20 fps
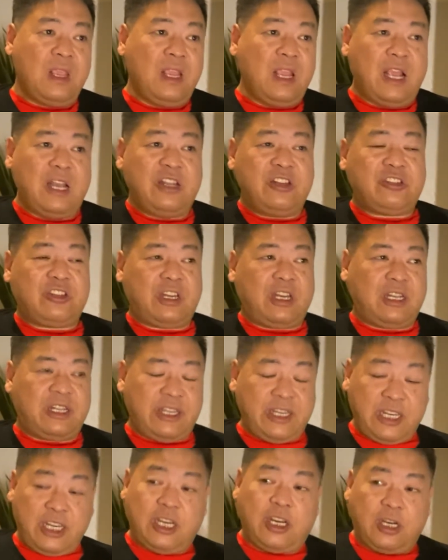And
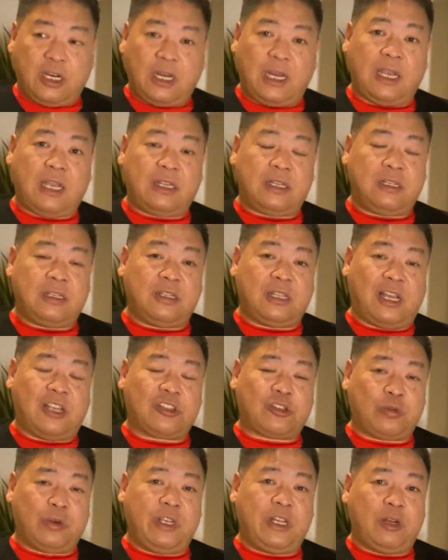incidentally, here at La
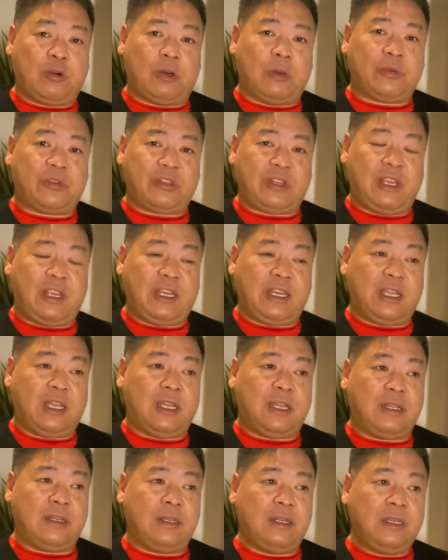Serena, where I'm staying at,
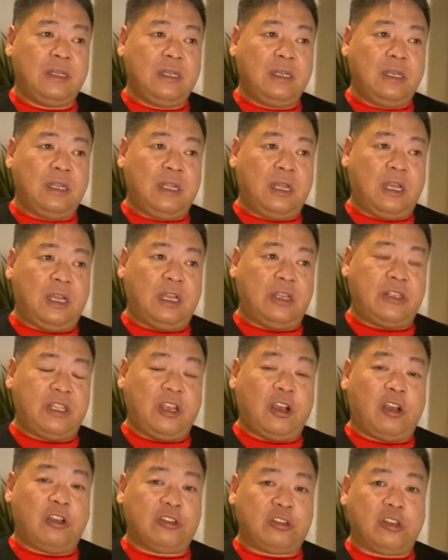they
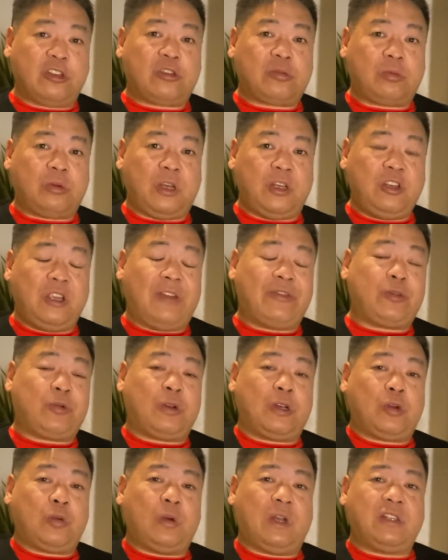also spray. You have to
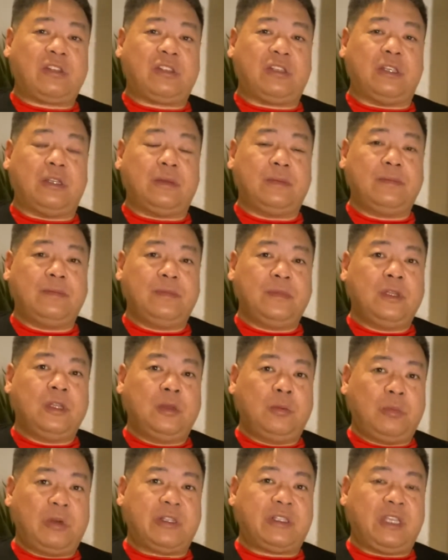request it,
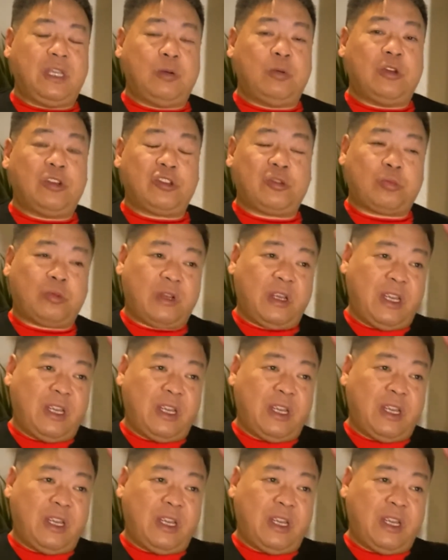but they will spray.